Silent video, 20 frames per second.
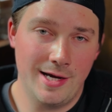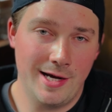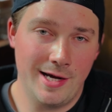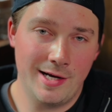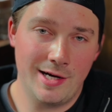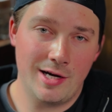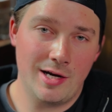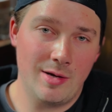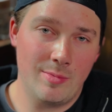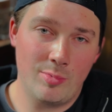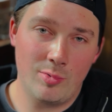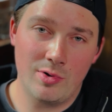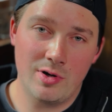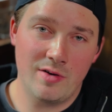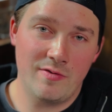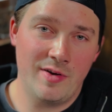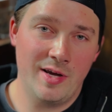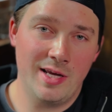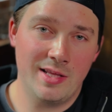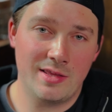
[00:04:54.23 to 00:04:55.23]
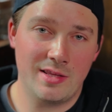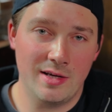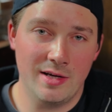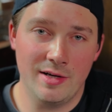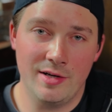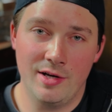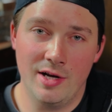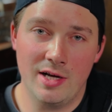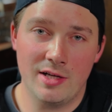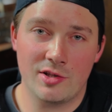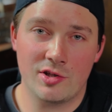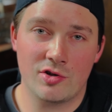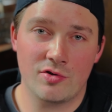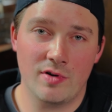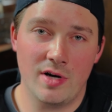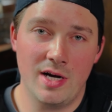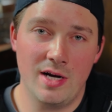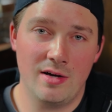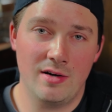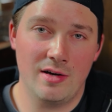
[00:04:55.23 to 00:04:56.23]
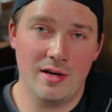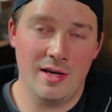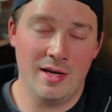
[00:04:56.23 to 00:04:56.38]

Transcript: Ended up would have hit the nut straight